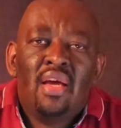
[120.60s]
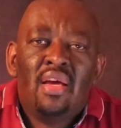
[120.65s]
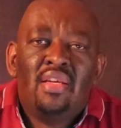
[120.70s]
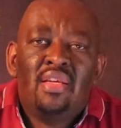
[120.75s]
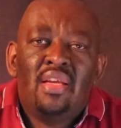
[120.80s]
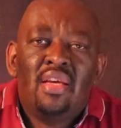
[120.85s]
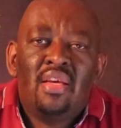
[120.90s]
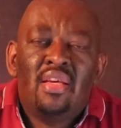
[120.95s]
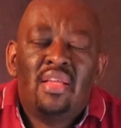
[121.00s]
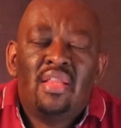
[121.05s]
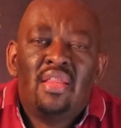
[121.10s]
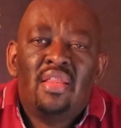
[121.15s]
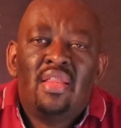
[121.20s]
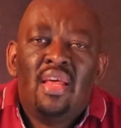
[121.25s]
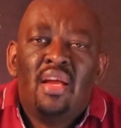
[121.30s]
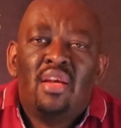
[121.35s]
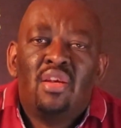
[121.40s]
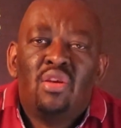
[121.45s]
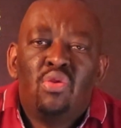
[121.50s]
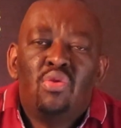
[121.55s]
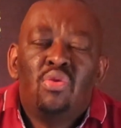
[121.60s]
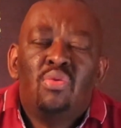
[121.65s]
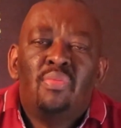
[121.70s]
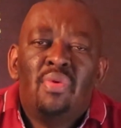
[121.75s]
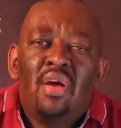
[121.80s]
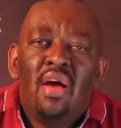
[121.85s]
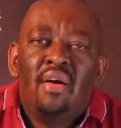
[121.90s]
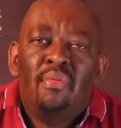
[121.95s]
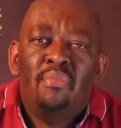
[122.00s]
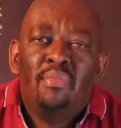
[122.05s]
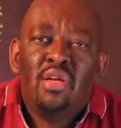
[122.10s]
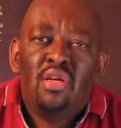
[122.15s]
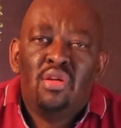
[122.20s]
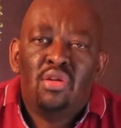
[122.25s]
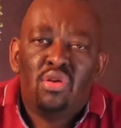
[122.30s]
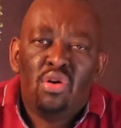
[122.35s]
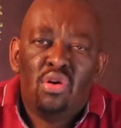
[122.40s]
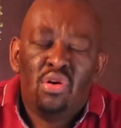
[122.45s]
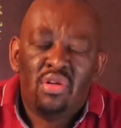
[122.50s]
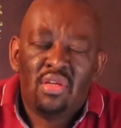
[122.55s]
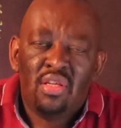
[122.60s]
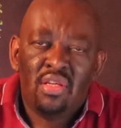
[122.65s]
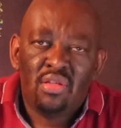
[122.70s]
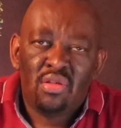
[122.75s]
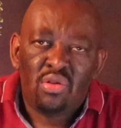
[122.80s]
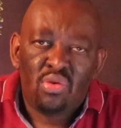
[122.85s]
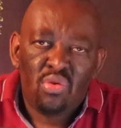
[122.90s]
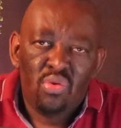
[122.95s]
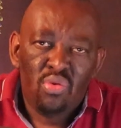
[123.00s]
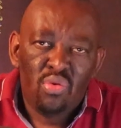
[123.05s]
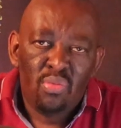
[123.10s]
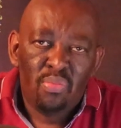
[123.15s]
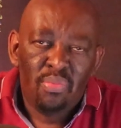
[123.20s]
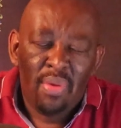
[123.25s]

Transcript: writing that you may have been taught in school